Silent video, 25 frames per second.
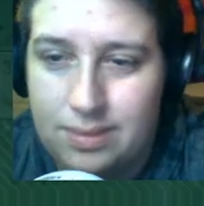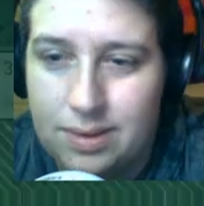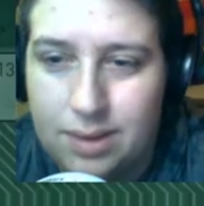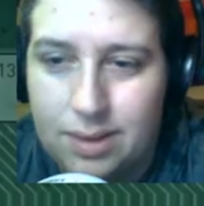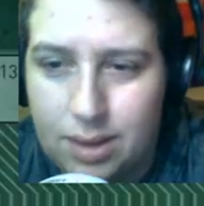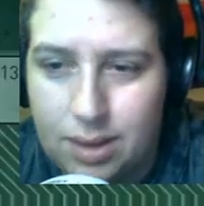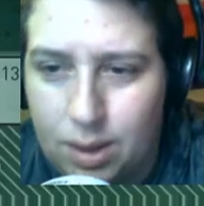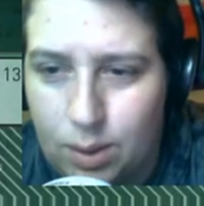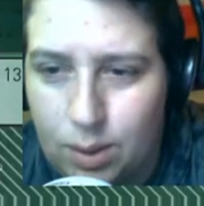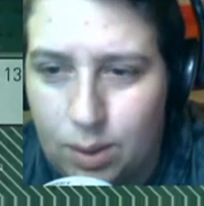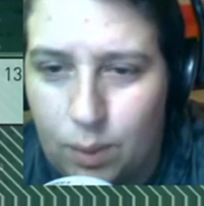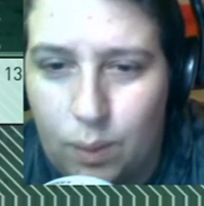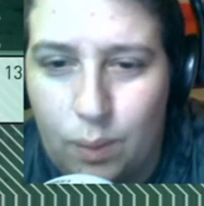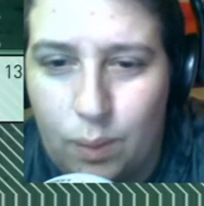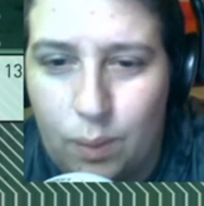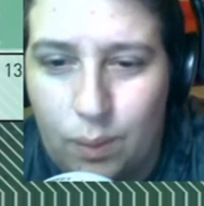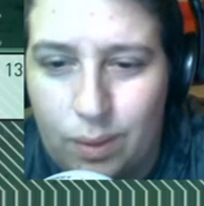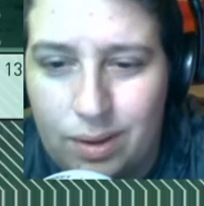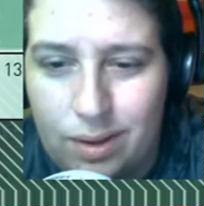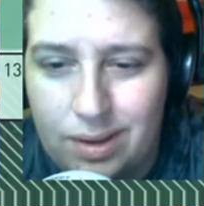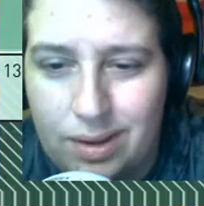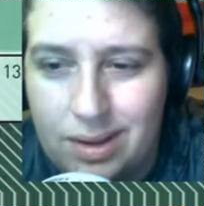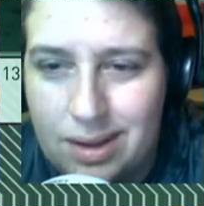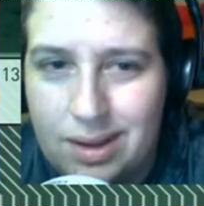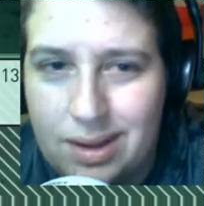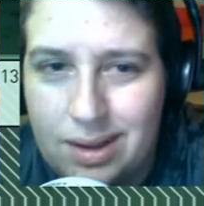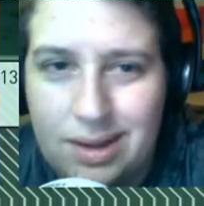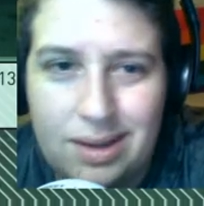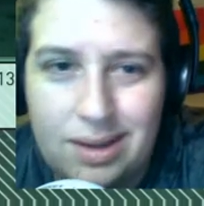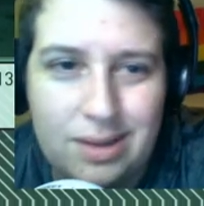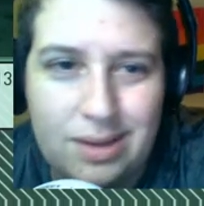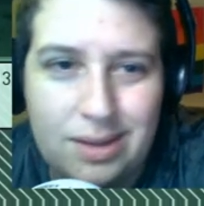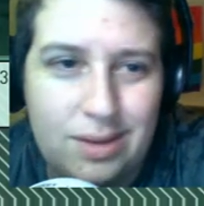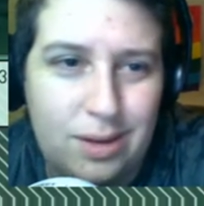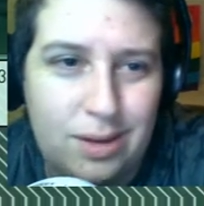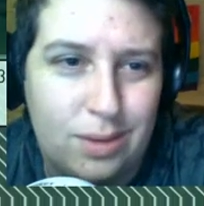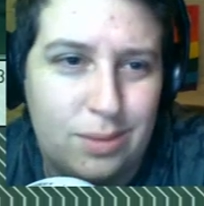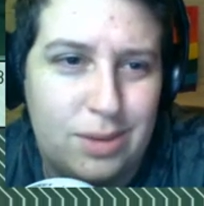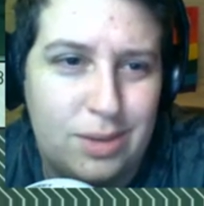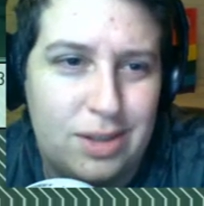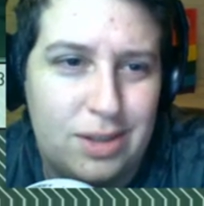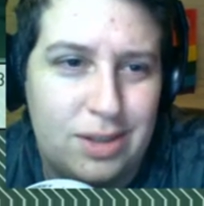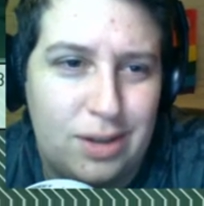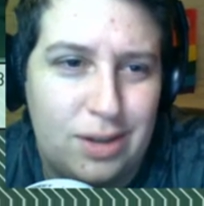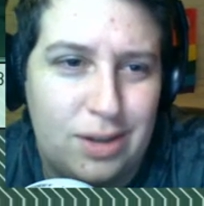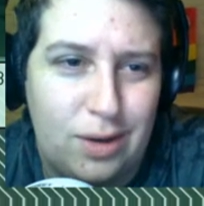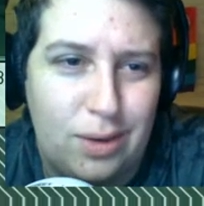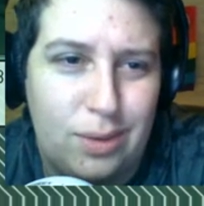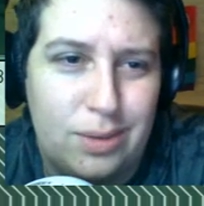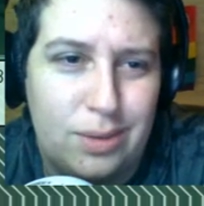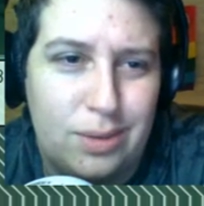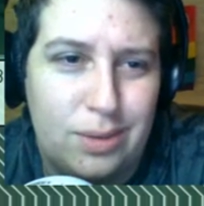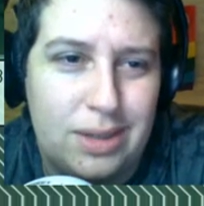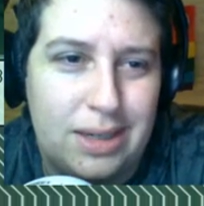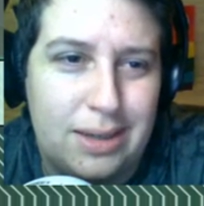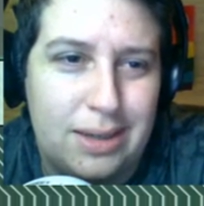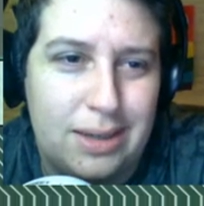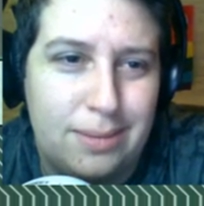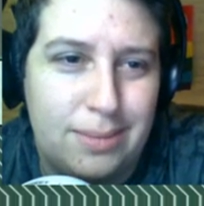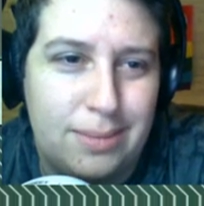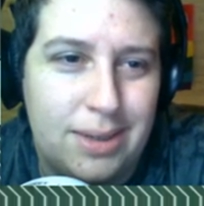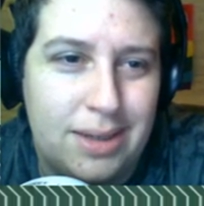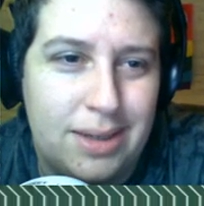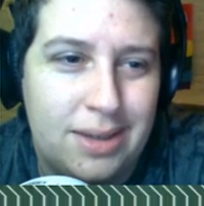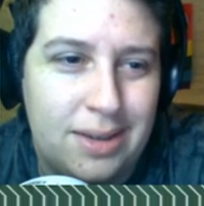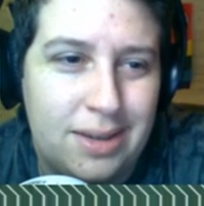No, don't scold him.